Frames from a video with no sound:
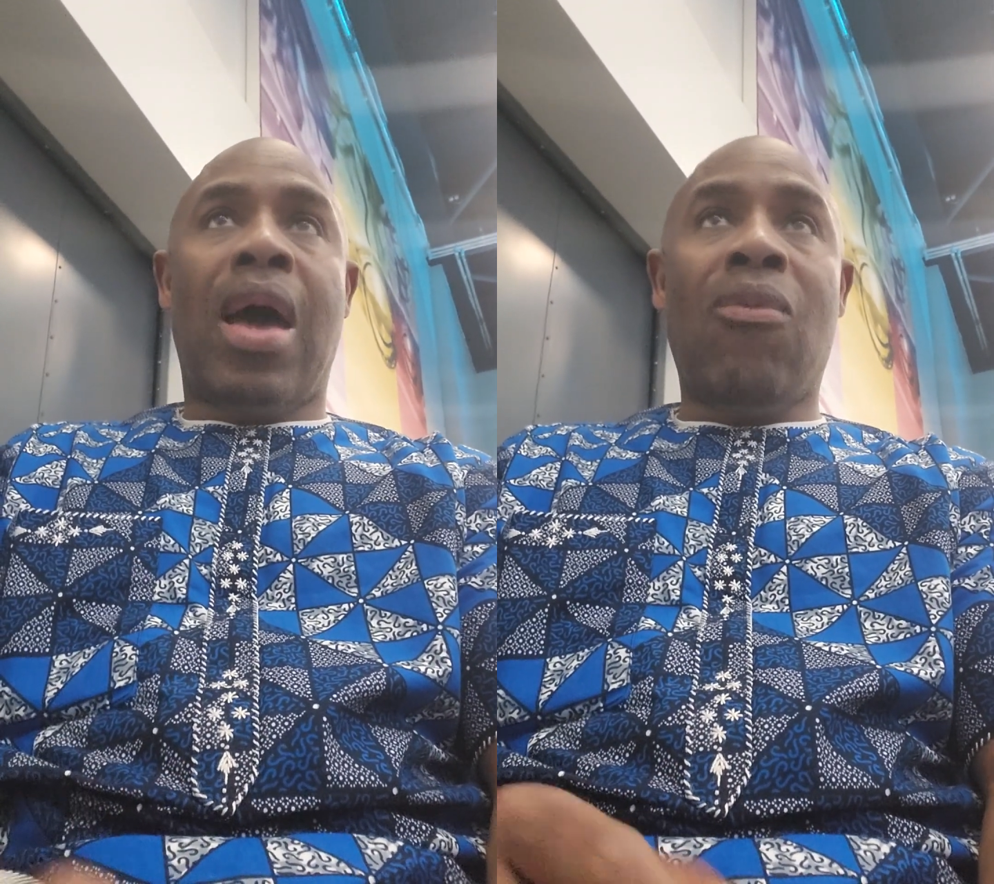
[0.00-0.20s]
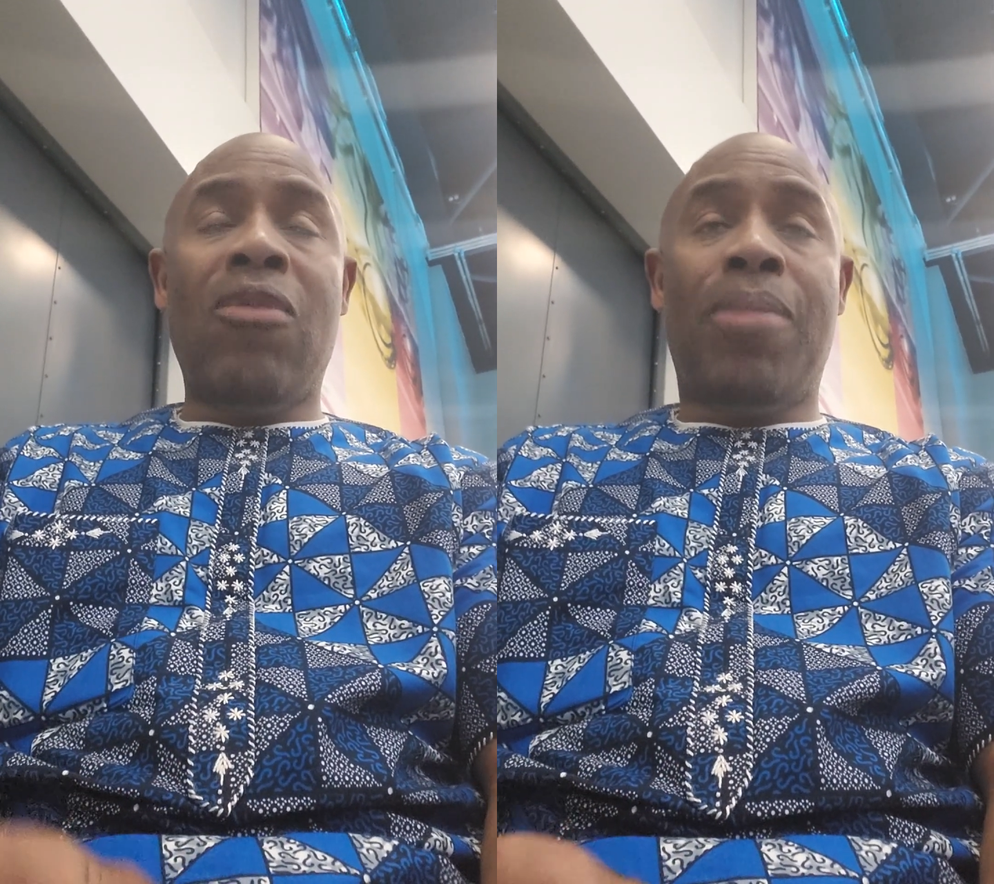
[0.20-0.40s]

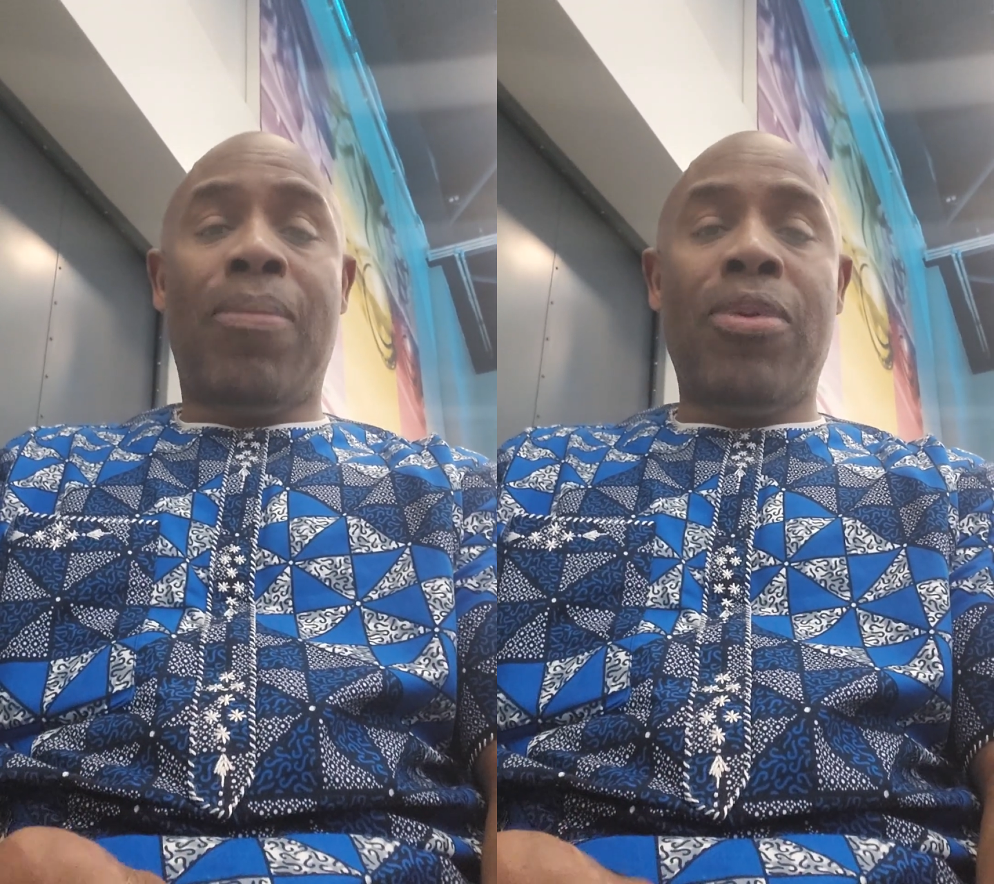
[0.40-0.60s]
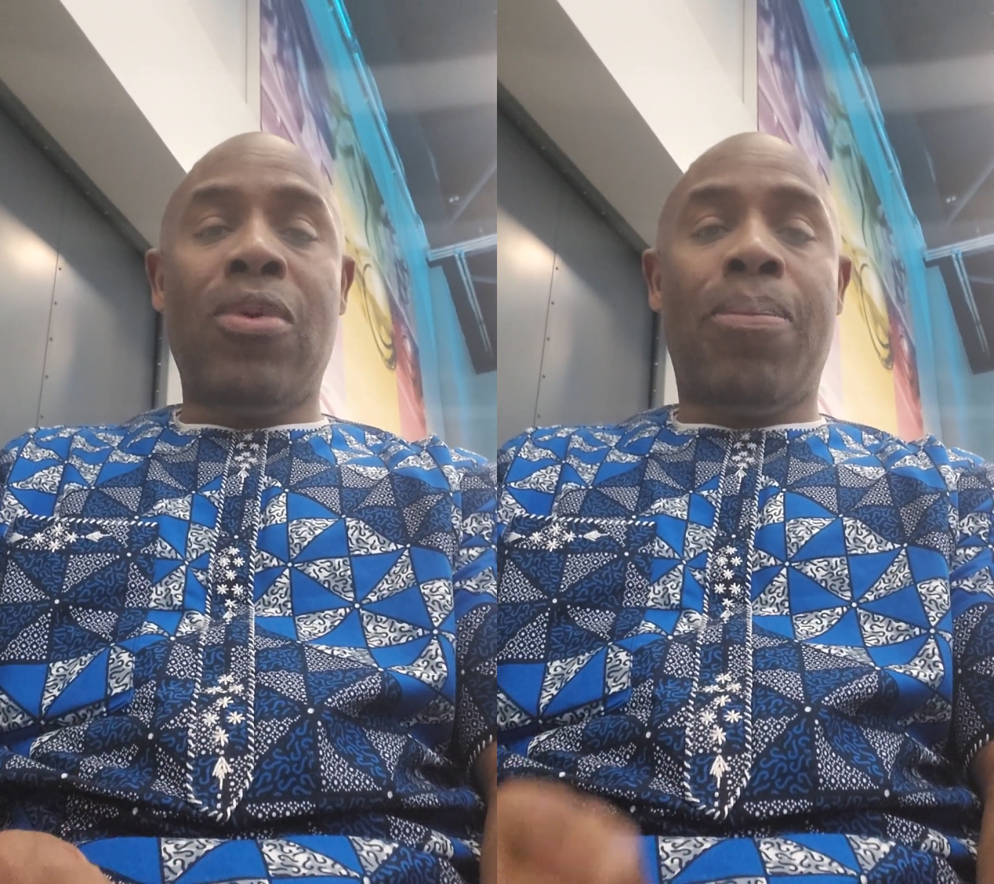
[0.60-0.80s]
I want
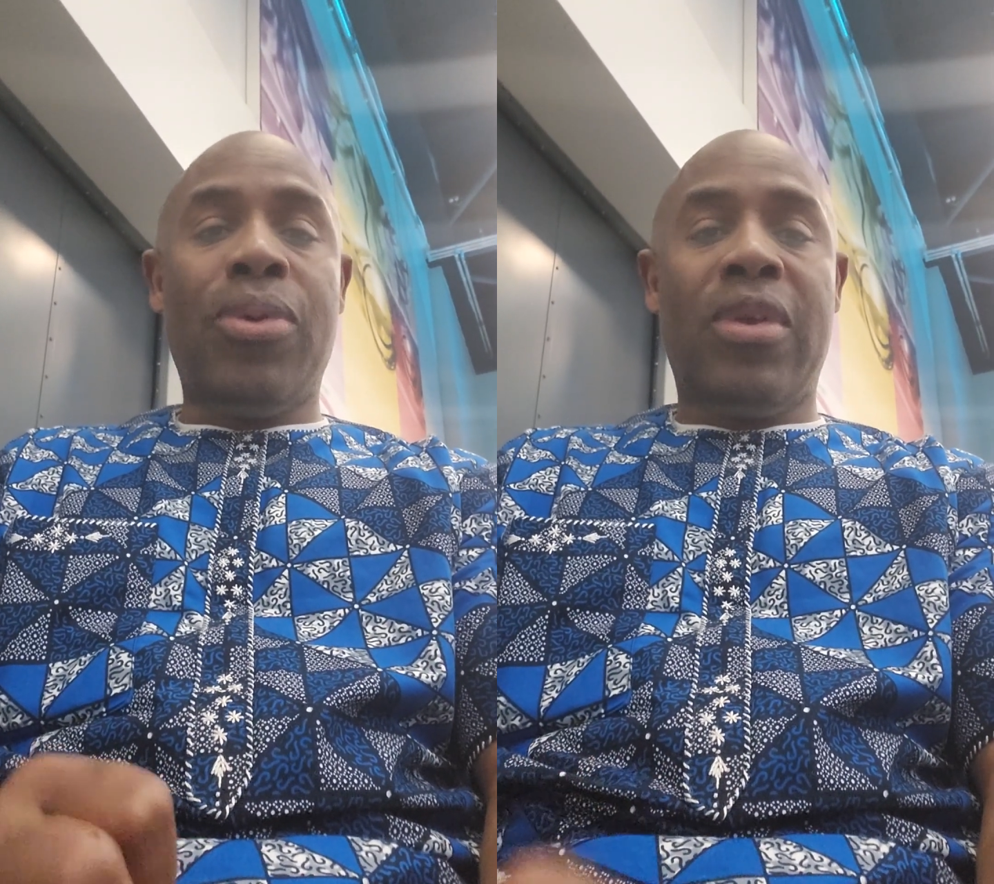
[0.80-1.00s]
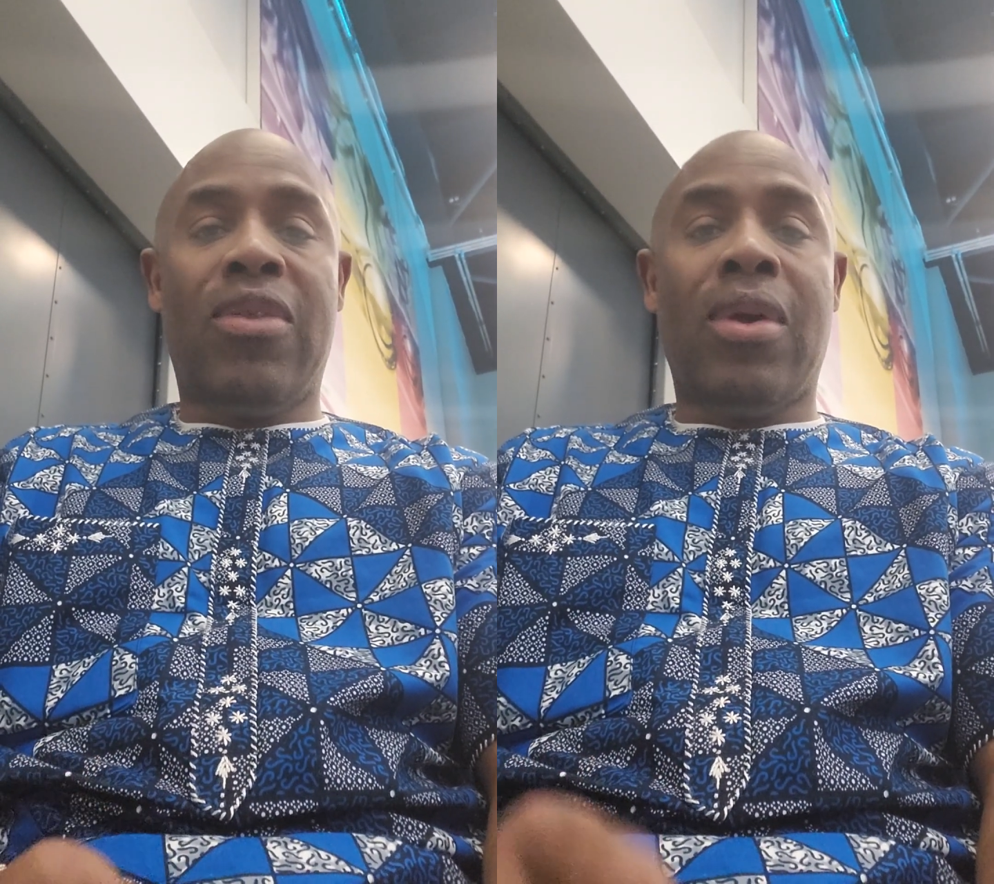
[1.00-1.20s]
people to
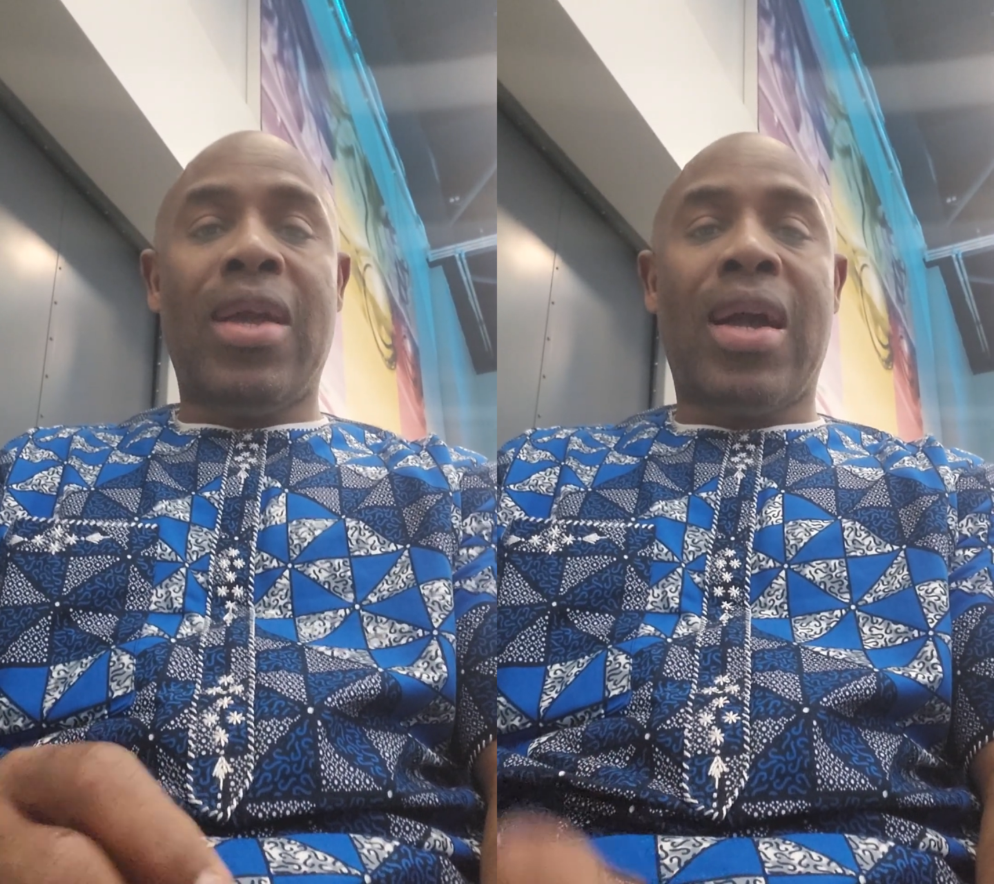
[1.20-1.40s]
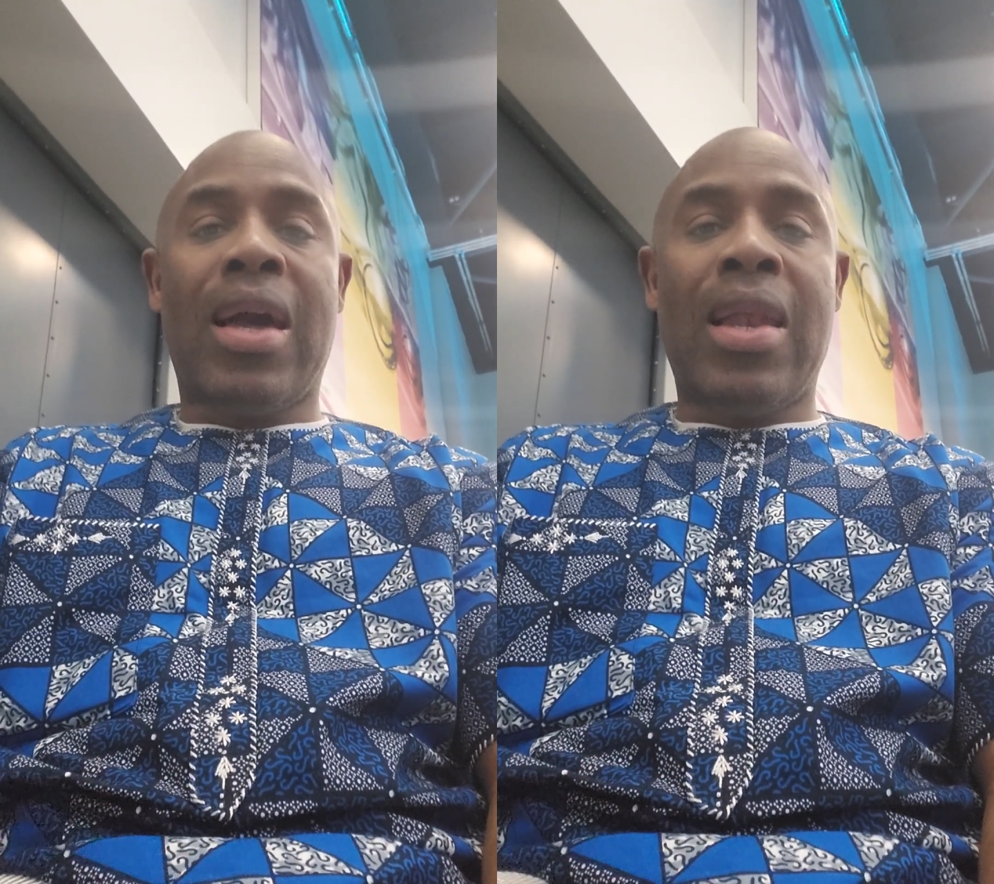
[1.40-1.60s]
put it on
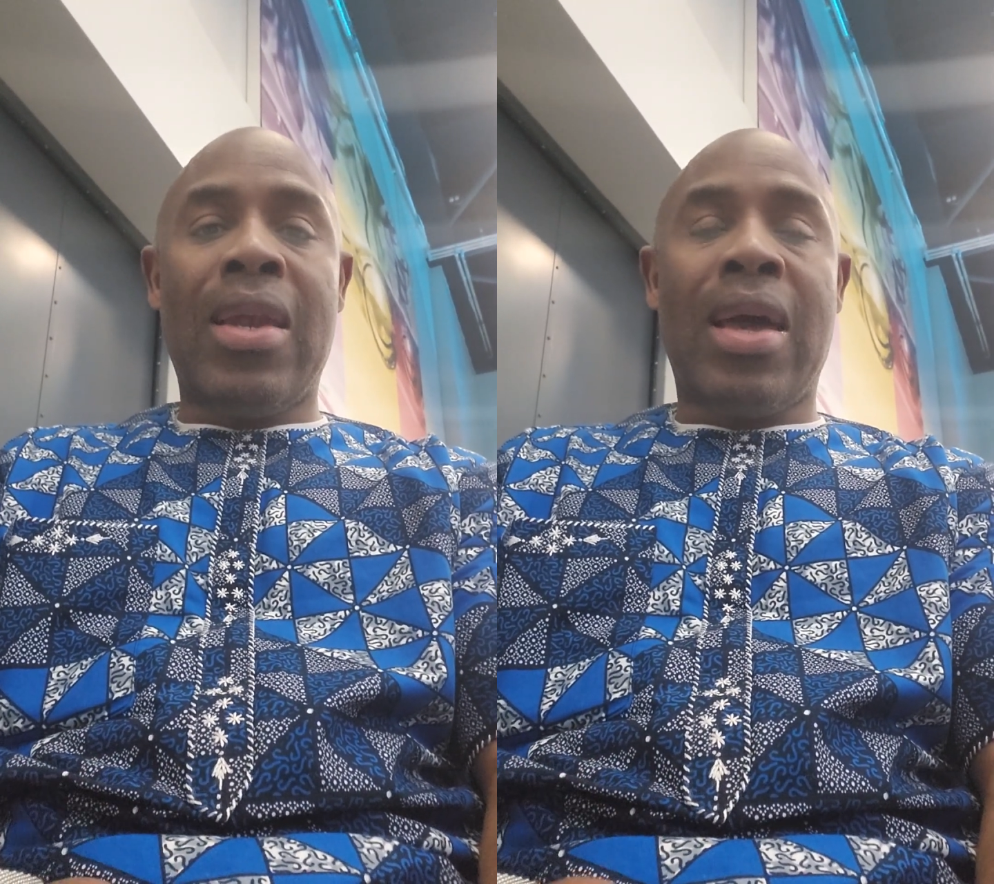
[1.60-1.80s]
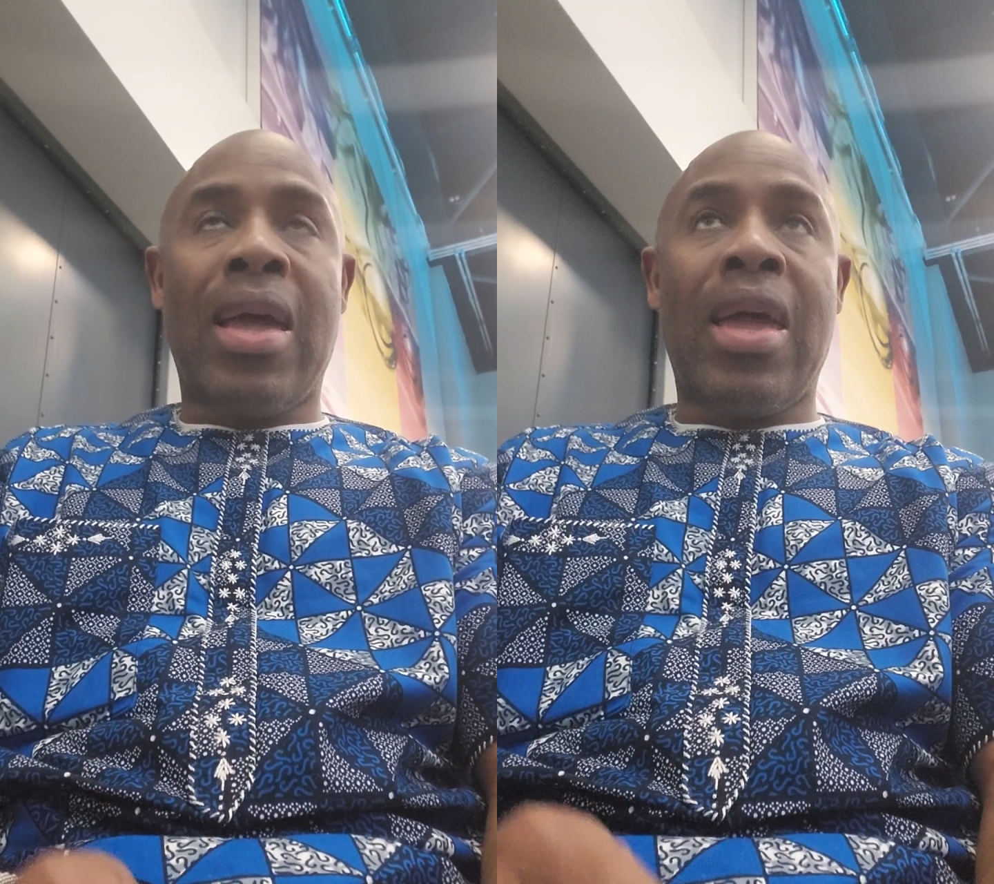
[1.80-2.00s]
their calendar